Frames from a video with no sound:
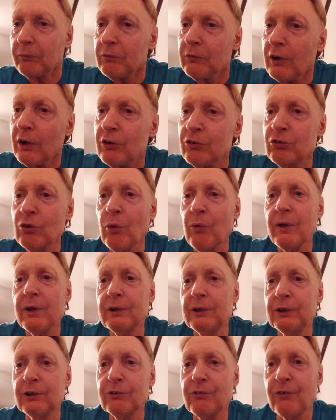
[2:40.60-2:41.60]
So then
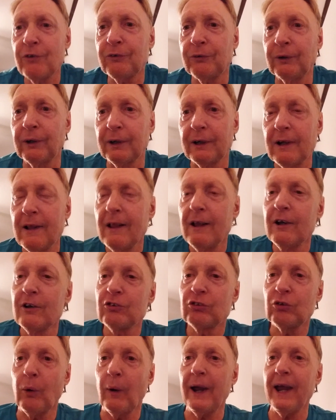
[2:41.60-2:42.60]
here's the trick.
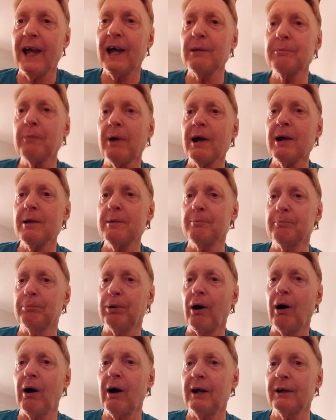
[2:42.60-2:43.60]
So I had my
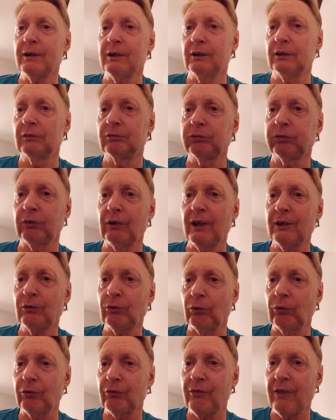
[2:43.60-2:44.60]
pot of
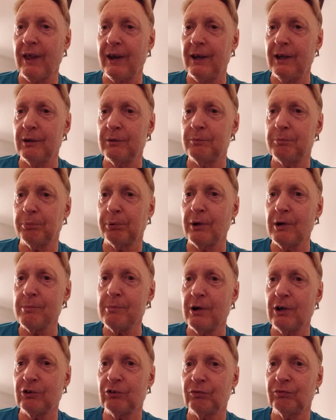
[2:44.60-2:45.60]
lentils that had pretty
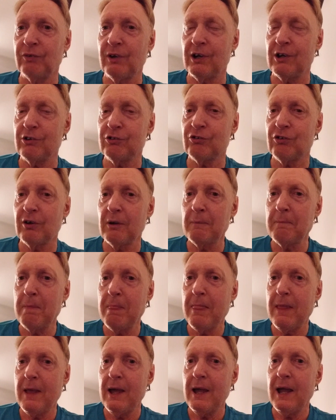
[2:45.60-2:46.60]
much finished,
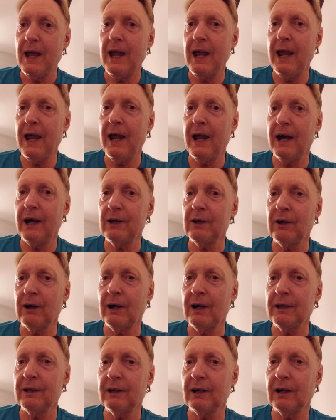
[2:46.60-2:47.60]
and
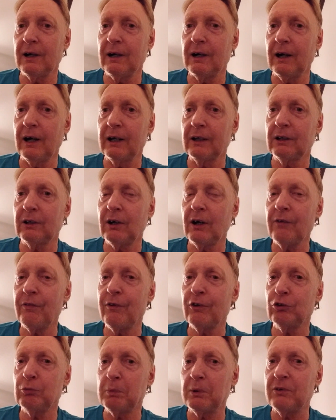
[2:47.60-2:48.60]
I cut
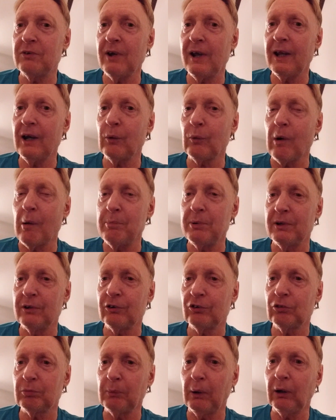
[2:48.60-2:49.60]
this potato up into
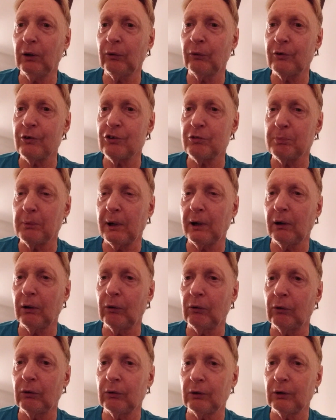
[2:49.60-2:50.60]
smaller and
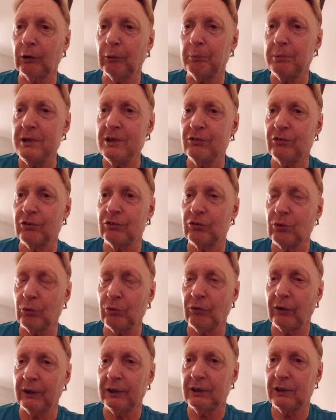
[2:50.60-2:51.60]
smaller little pieces. So it was
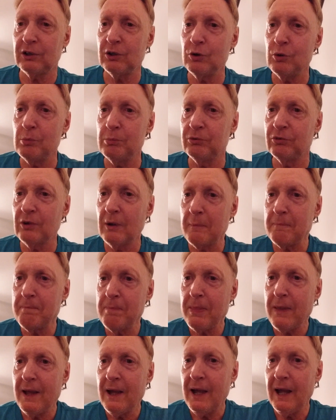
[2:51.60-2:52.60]
like cubes.
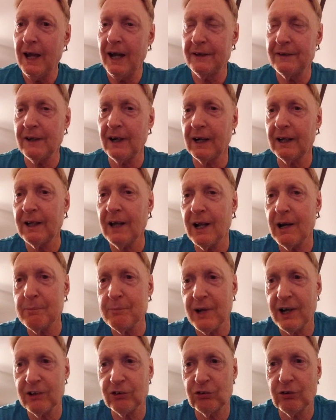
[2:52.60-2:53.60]
And then I kind of
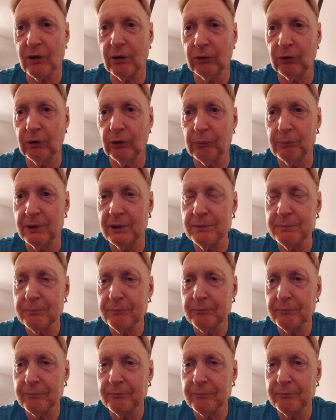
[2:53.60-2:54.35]
mashed it a little bit.